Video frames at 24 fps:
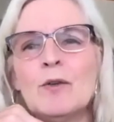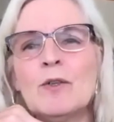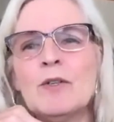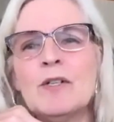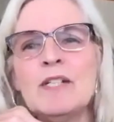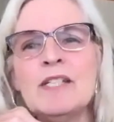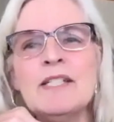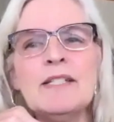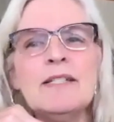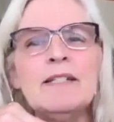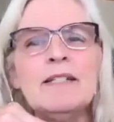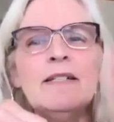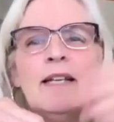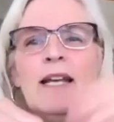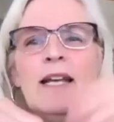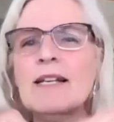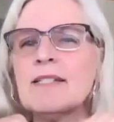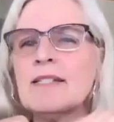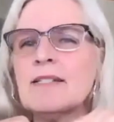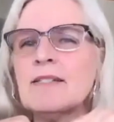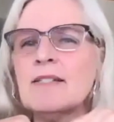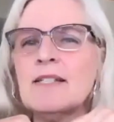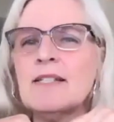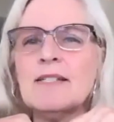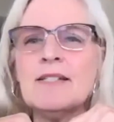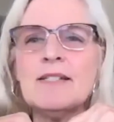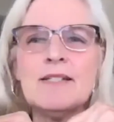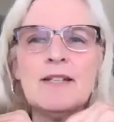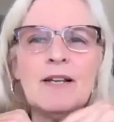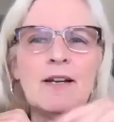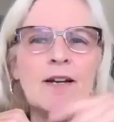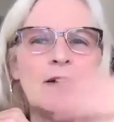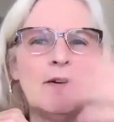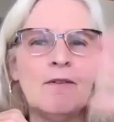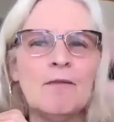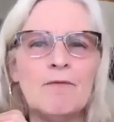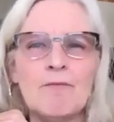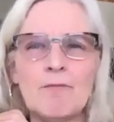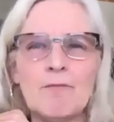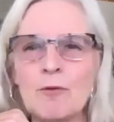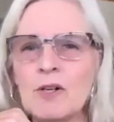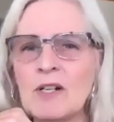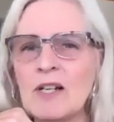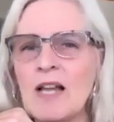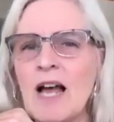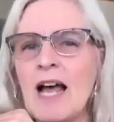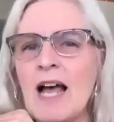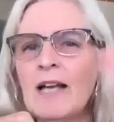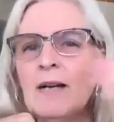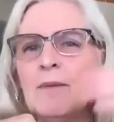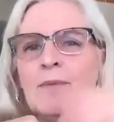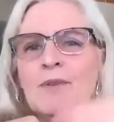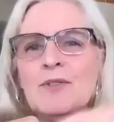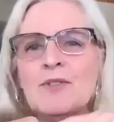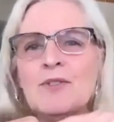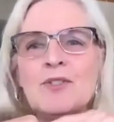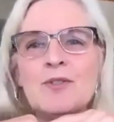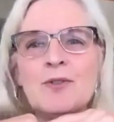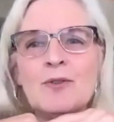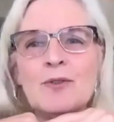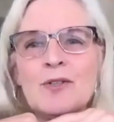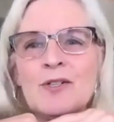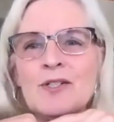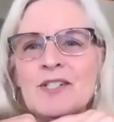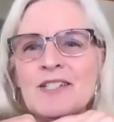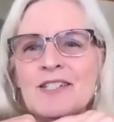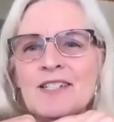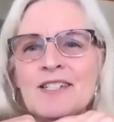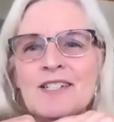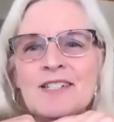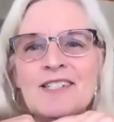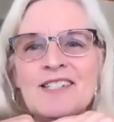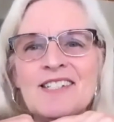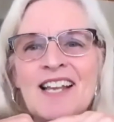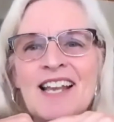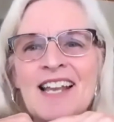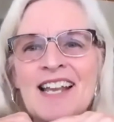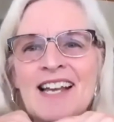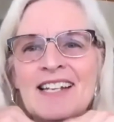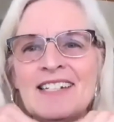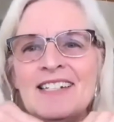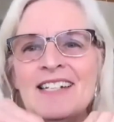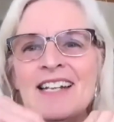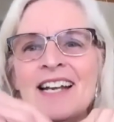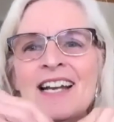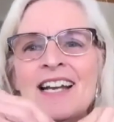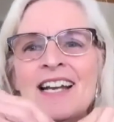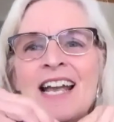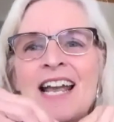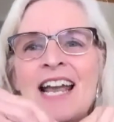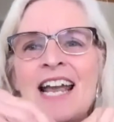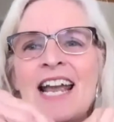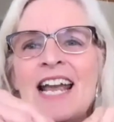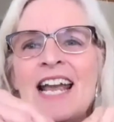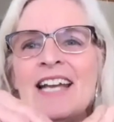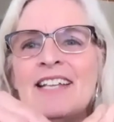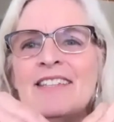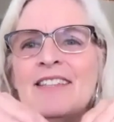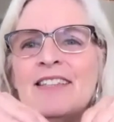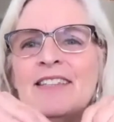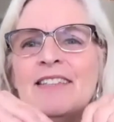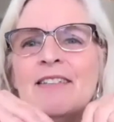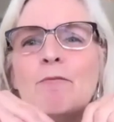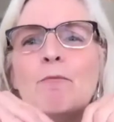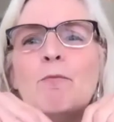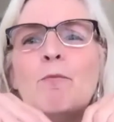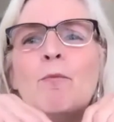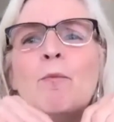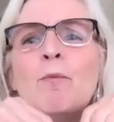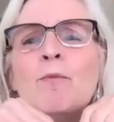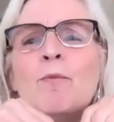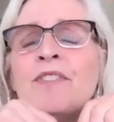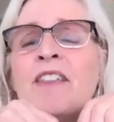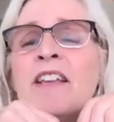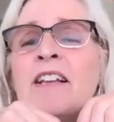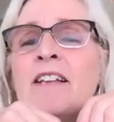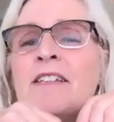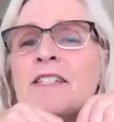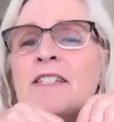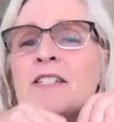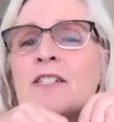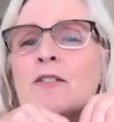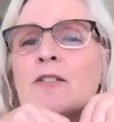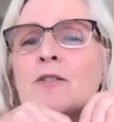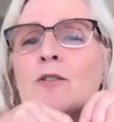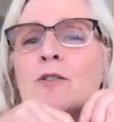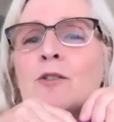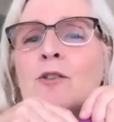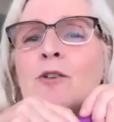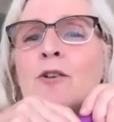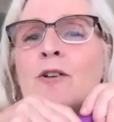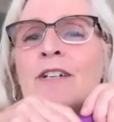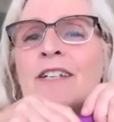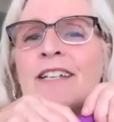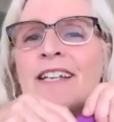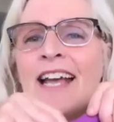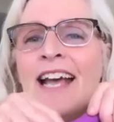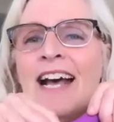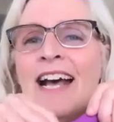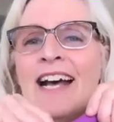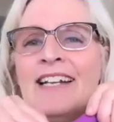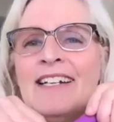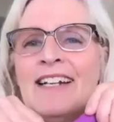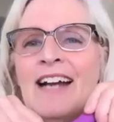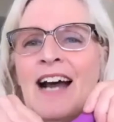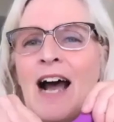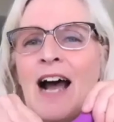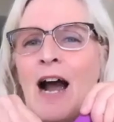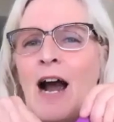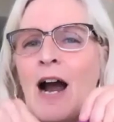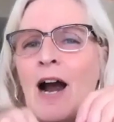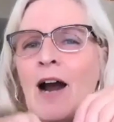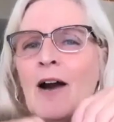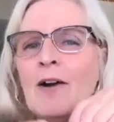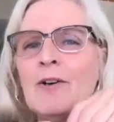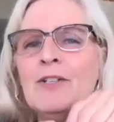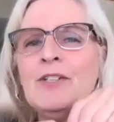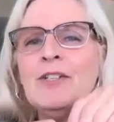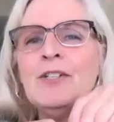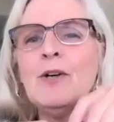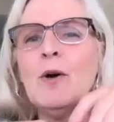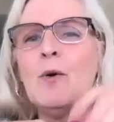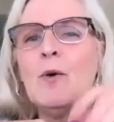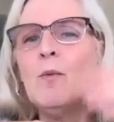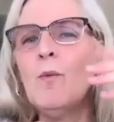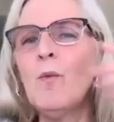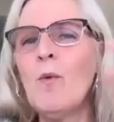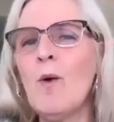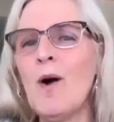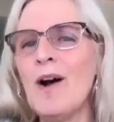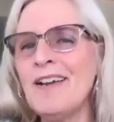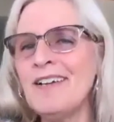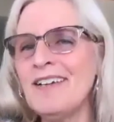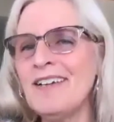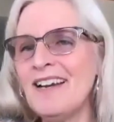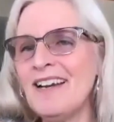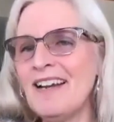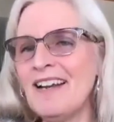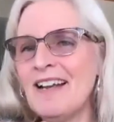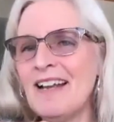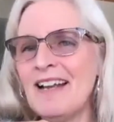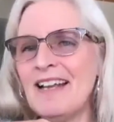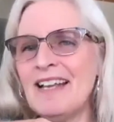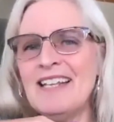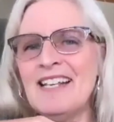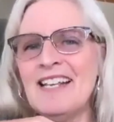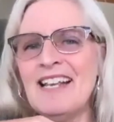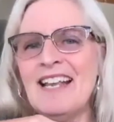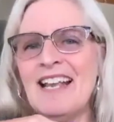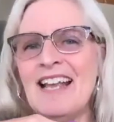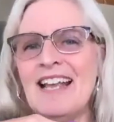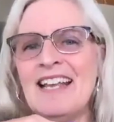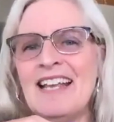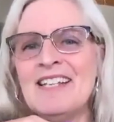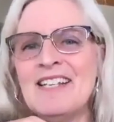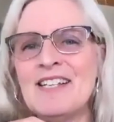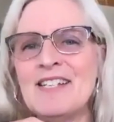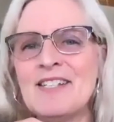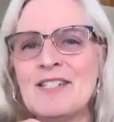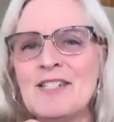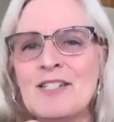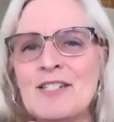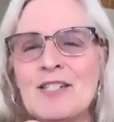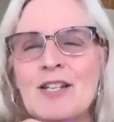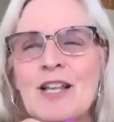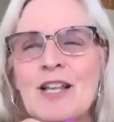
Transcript: Cristin has lists of reliable sources, and things to look at are, you know, what is